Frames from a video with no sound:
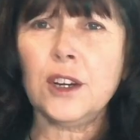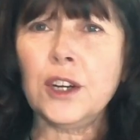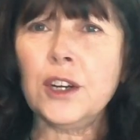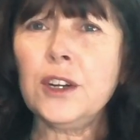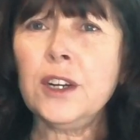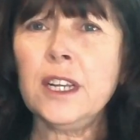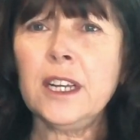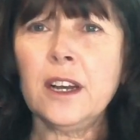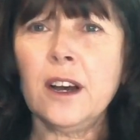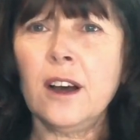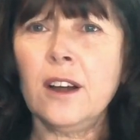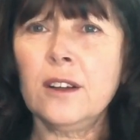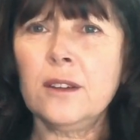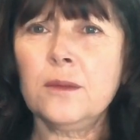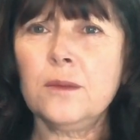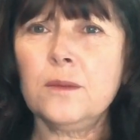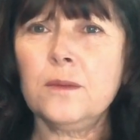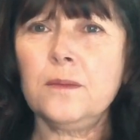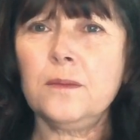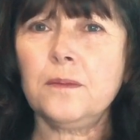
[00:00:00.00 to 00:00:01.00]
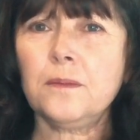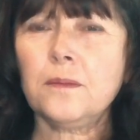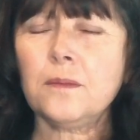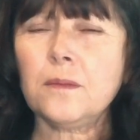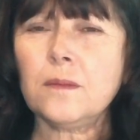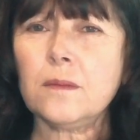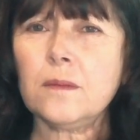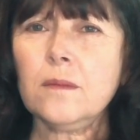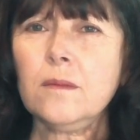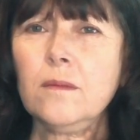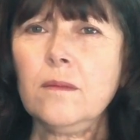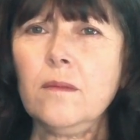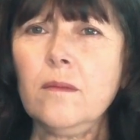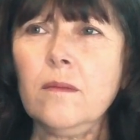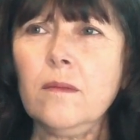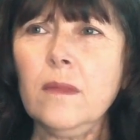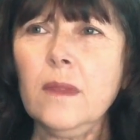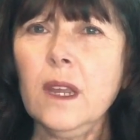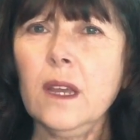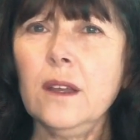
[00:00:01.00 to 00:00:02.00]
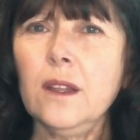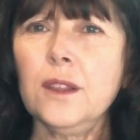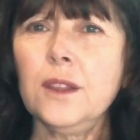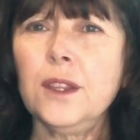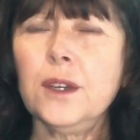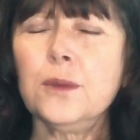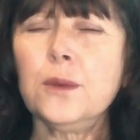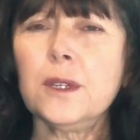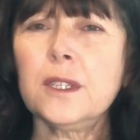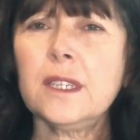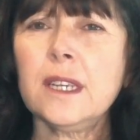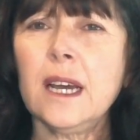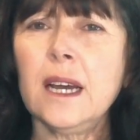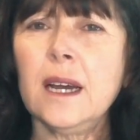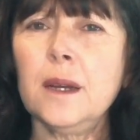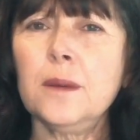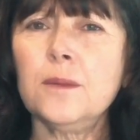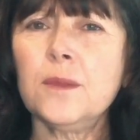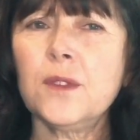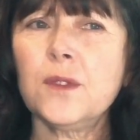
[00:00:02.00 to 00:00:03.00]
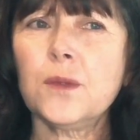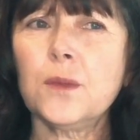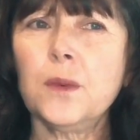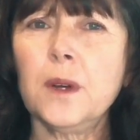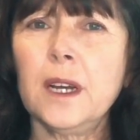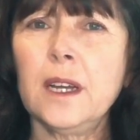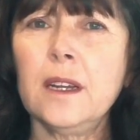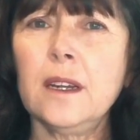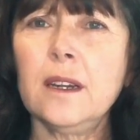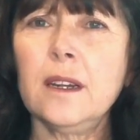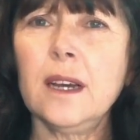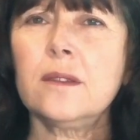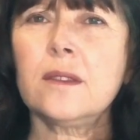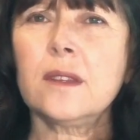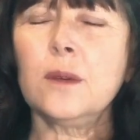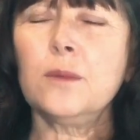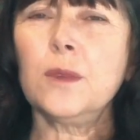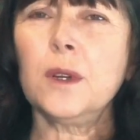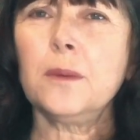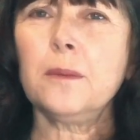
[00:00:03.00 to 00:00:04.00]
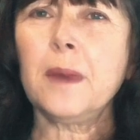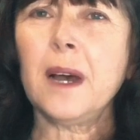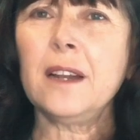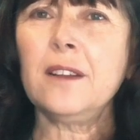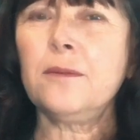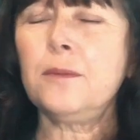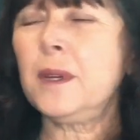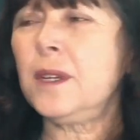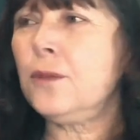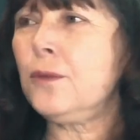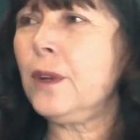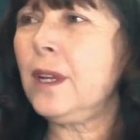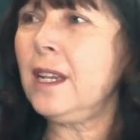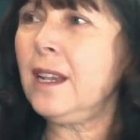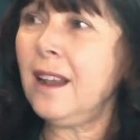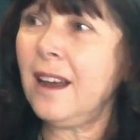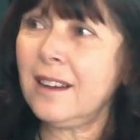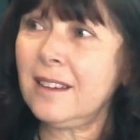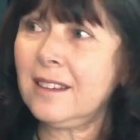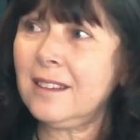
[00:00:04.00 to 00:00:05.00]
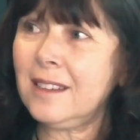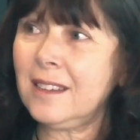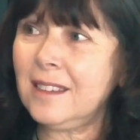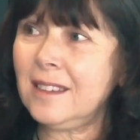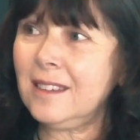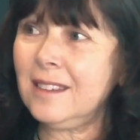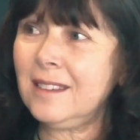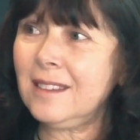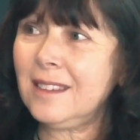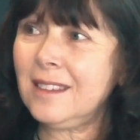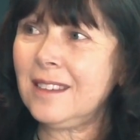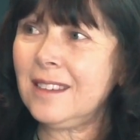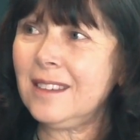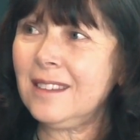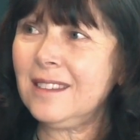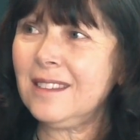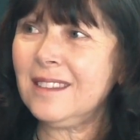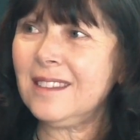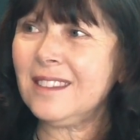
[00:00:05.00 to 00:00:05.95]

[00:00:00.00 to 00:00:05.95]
Early on, there were times when someone might have been reluctant